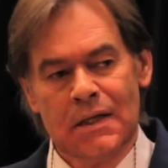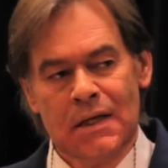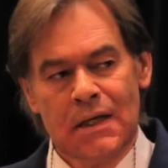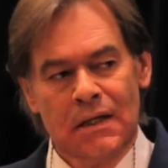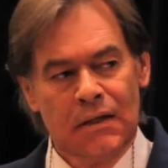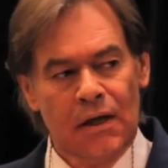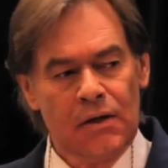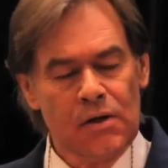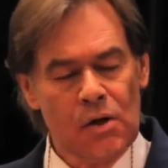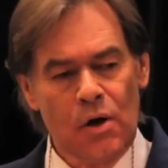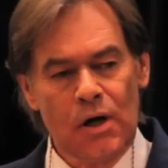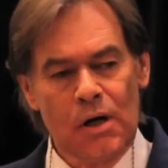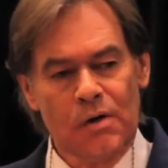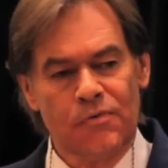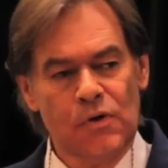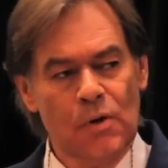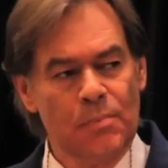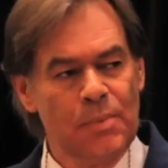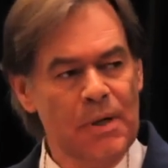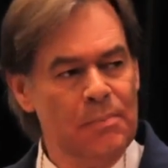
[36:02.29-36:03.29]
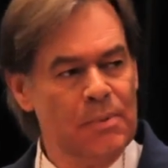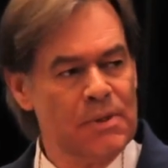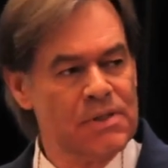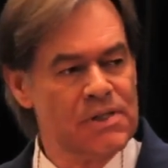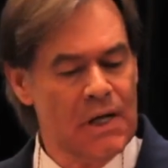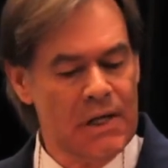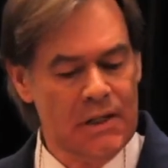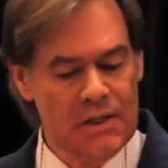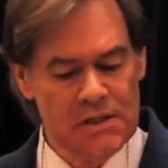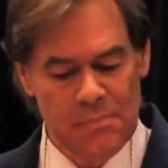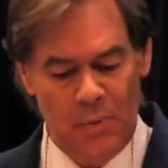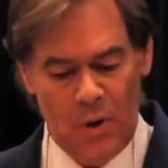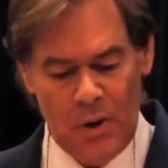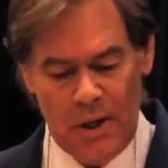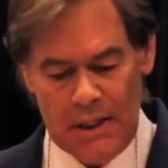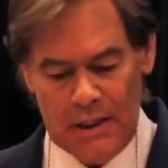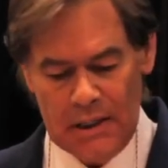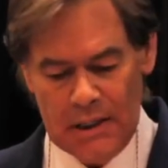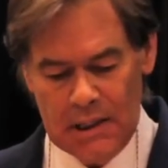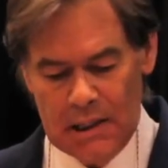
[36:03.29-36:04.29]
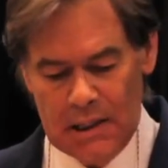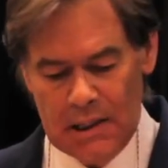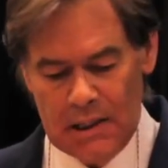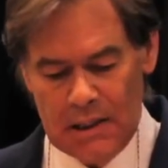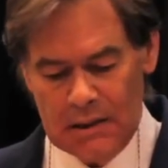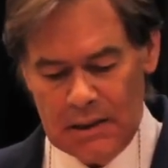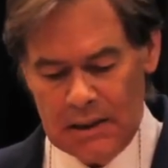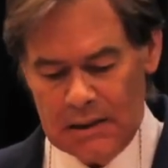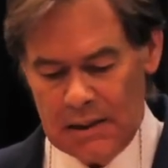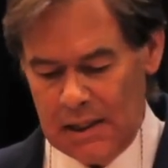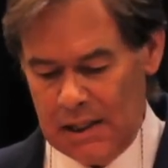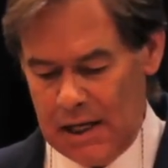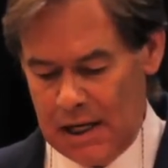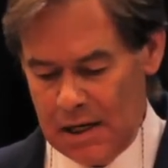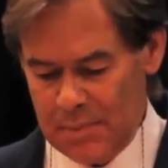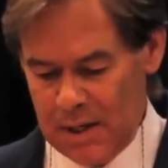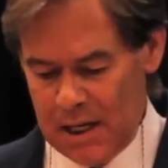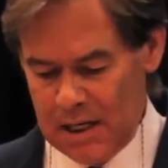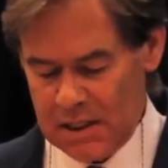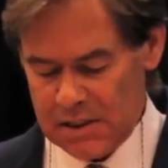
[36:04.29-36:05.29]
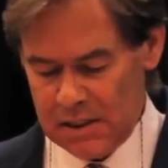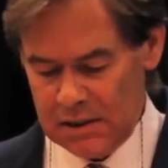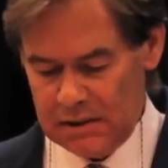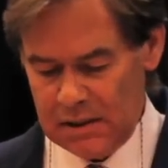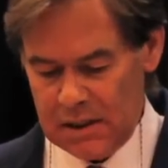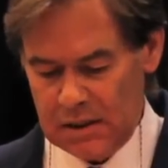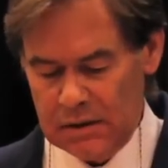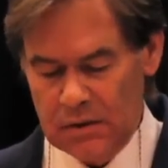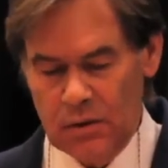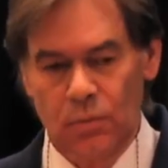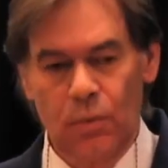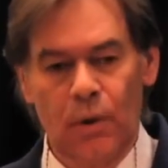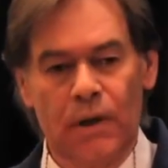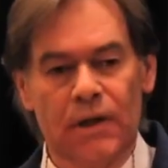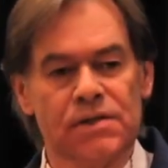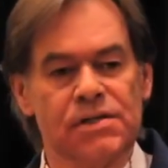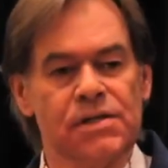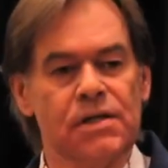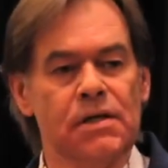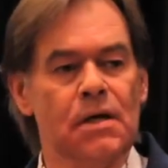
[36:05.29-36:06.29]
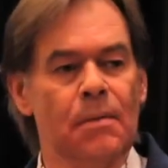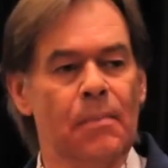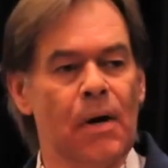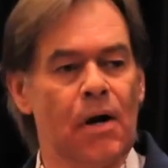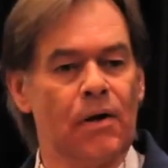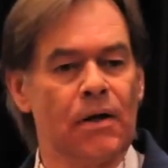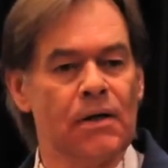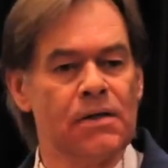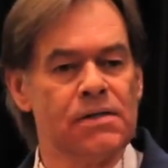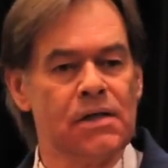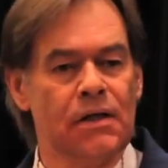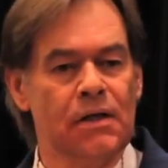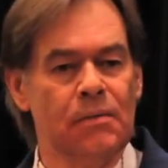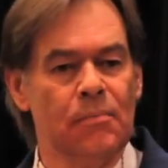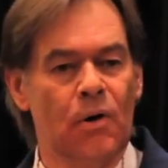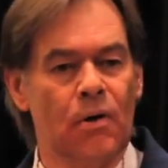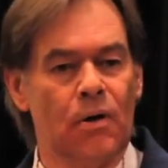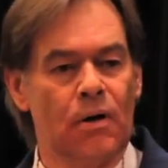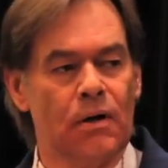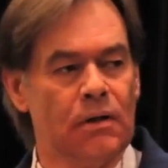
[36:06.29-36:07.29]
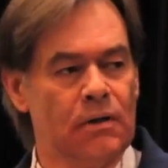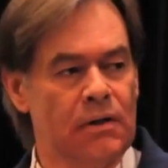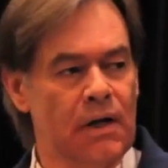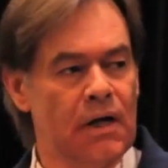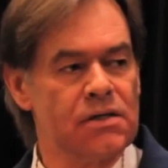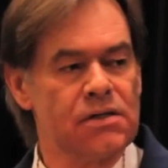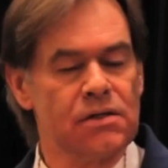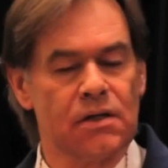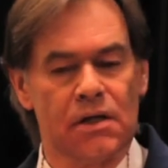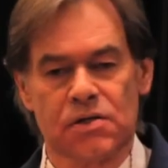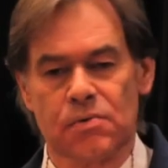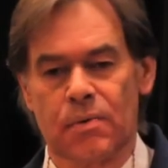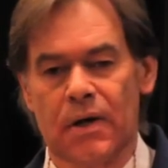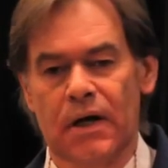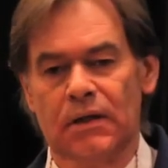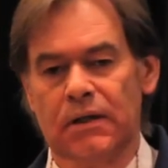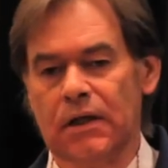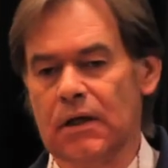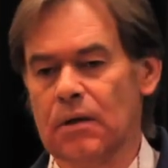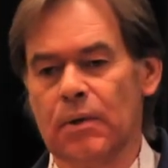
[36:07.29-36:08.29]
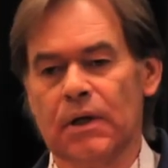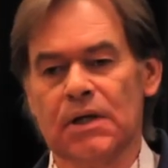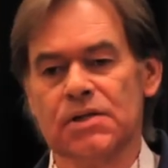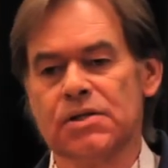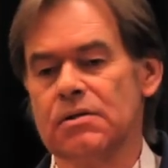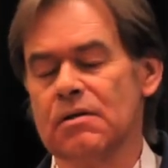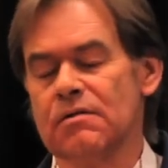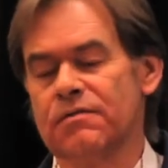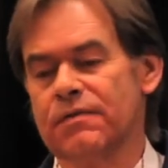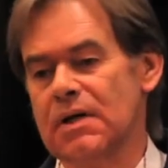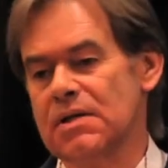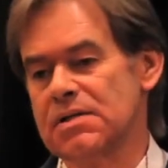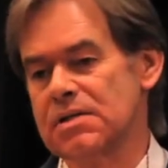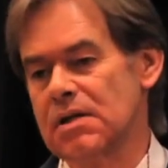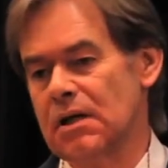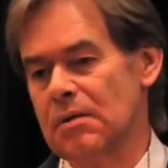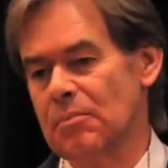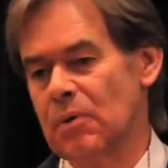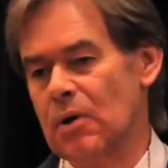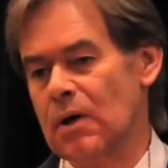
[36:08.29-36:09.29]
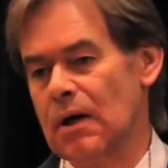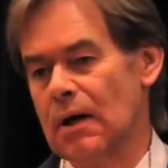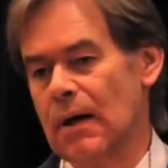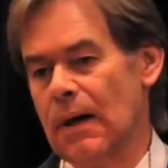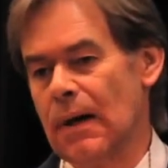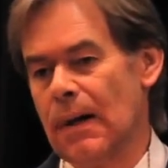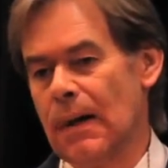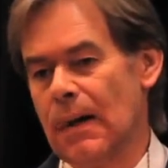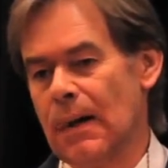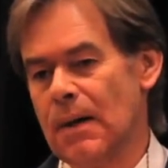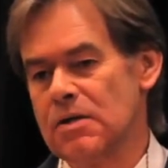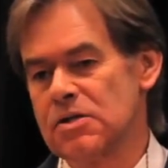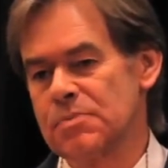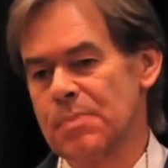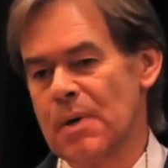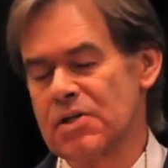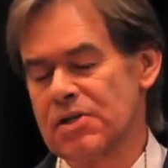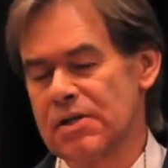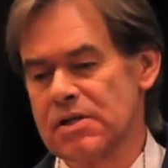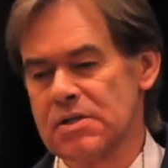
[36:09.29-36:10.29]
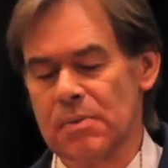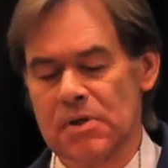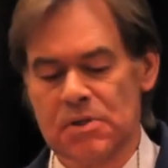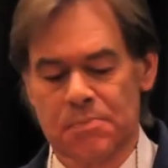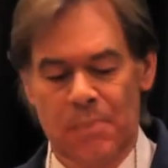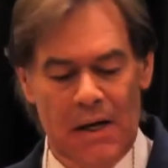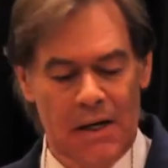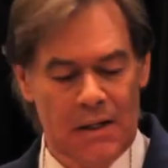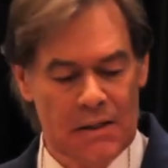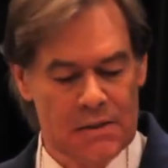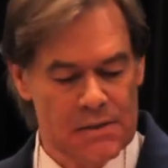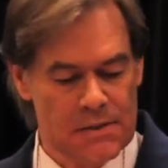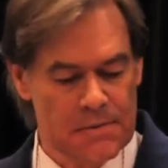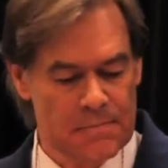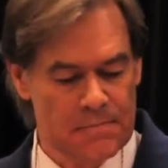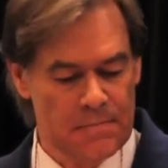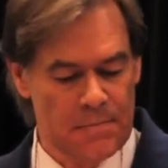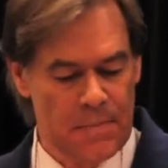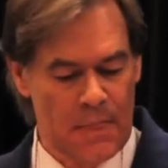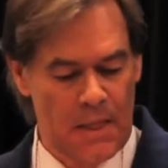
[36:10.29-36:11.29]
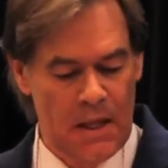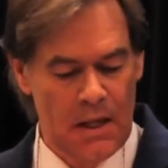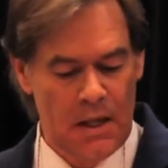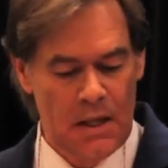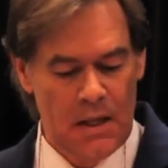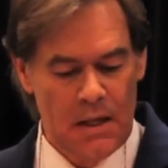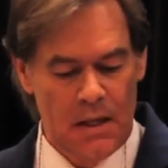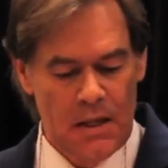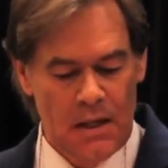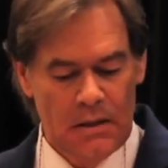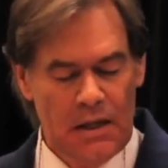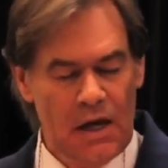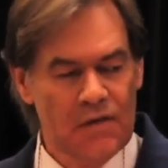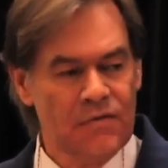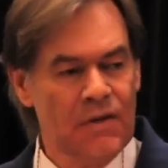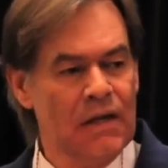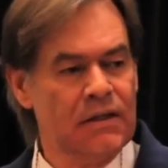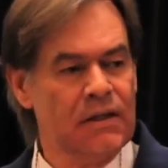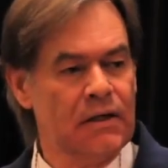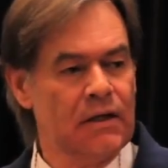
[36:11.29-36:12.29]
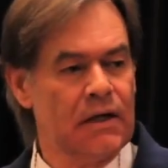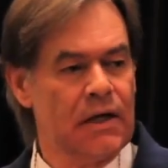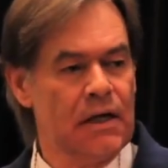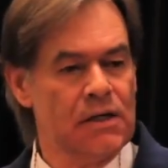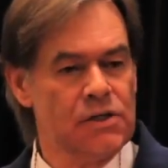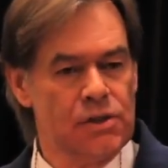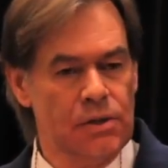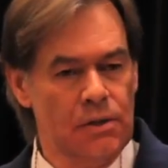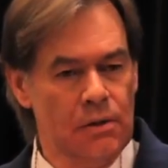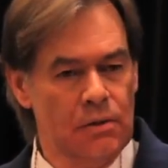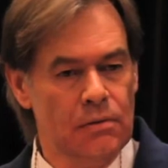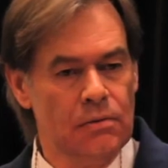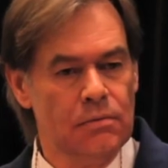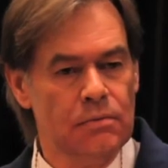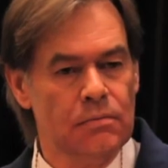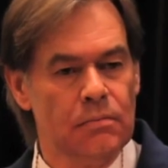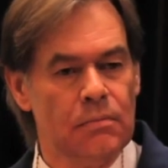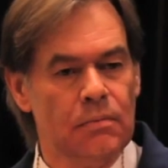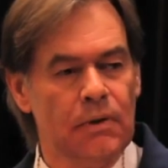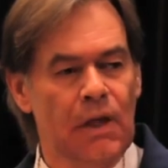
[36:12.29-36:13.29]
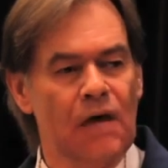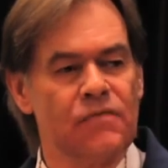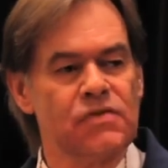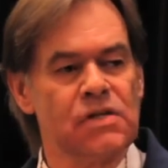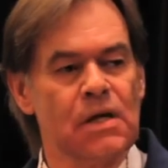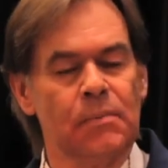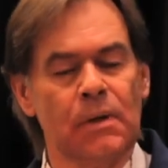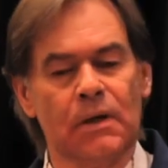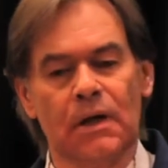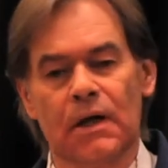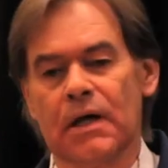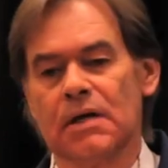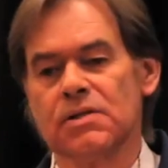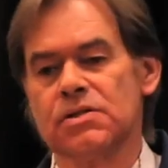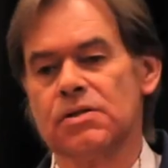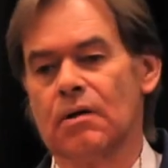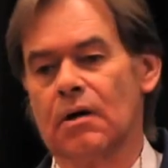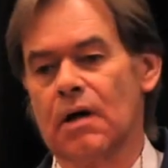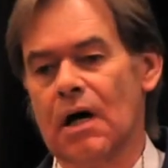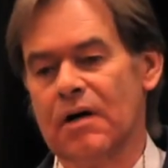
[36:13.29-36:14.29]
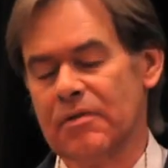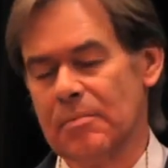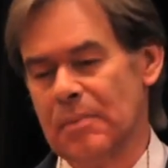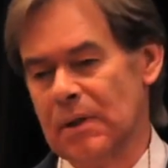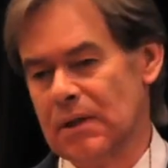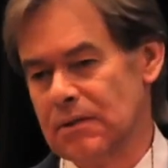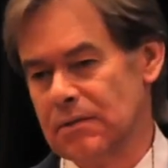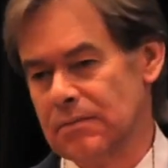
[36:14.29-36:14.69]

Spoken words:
Now, you heard a few people say this morning that a lot of banks out there don't want to see Americans anymore. Yes, that's right. They don't want to see your face anymore, especially Swiss banks. They have nothing against you. They have something against your government.